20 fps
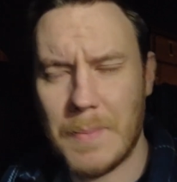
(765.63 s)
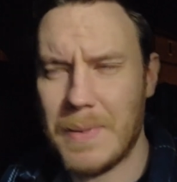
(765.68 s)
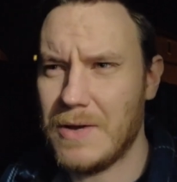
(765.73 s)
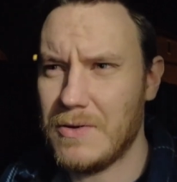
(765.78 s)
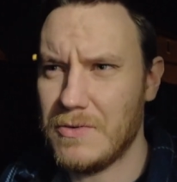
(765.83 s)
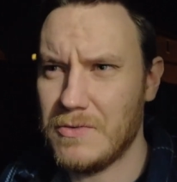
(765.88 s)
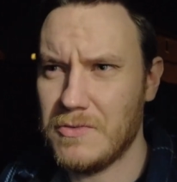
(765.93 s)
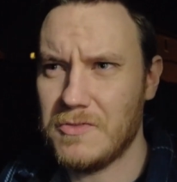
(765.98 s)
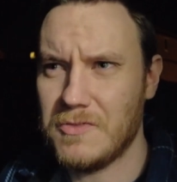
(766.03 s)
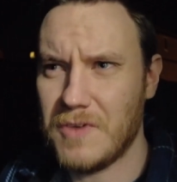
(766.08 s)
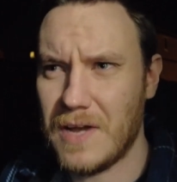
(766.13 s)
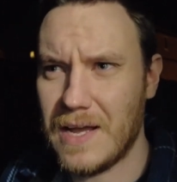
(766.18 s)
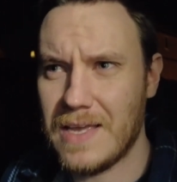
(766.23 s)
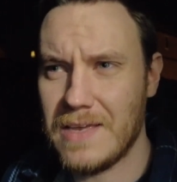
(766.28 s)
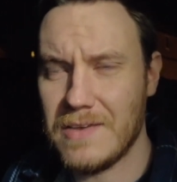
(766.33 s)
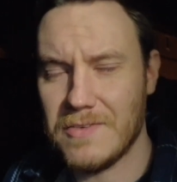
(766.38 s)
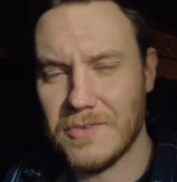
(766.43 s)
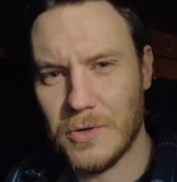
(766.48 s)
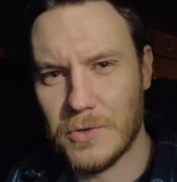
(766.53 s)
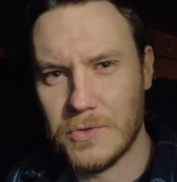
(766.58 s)
about
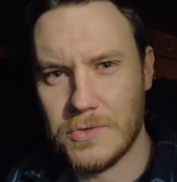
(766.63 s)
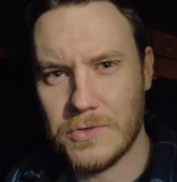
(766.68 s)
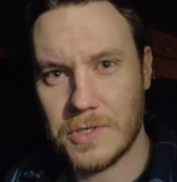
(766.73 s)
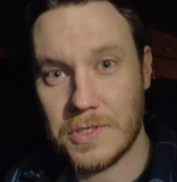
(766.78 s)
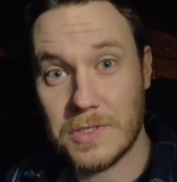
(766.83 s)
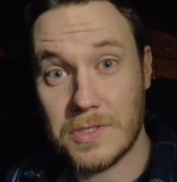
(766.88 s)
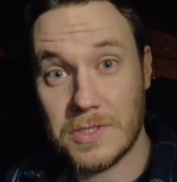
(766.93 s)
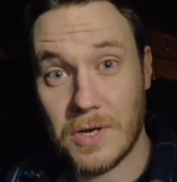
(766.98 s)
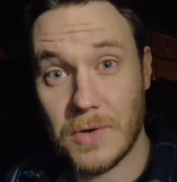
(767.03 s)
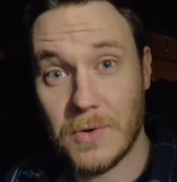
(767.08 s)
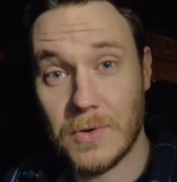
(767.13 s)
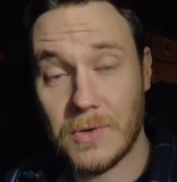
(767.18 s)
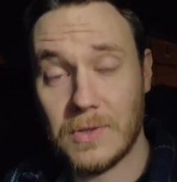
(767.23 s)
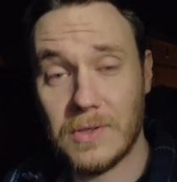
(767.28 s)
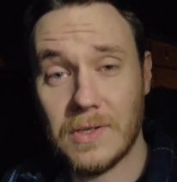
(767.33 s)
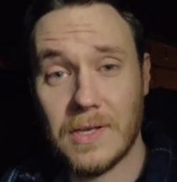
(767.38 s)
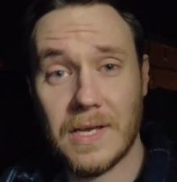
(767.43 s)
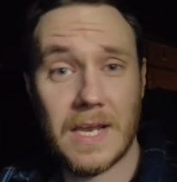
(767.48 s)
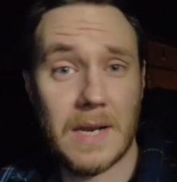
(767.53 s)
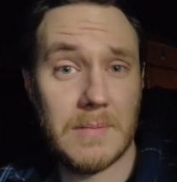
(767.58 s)
500
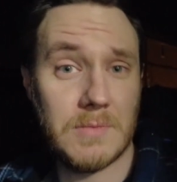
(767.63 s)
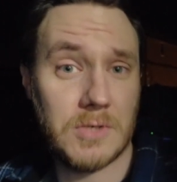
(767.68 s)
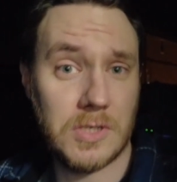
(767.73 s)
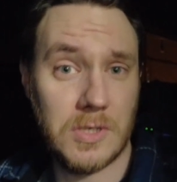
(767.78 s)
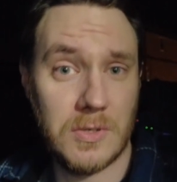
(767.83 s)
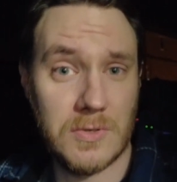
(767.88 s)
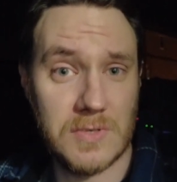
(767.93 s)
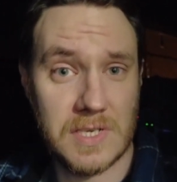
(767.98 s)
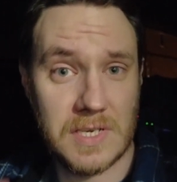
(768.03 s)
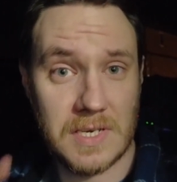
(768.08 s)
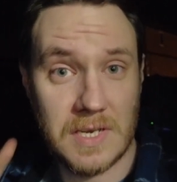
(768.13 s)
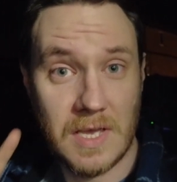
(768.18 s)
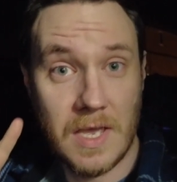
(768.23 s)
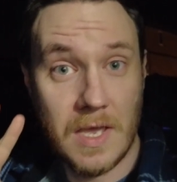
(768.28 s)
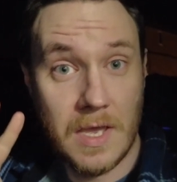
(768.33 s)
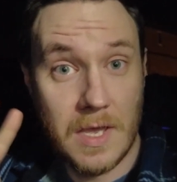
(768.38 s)
total, and I'm just using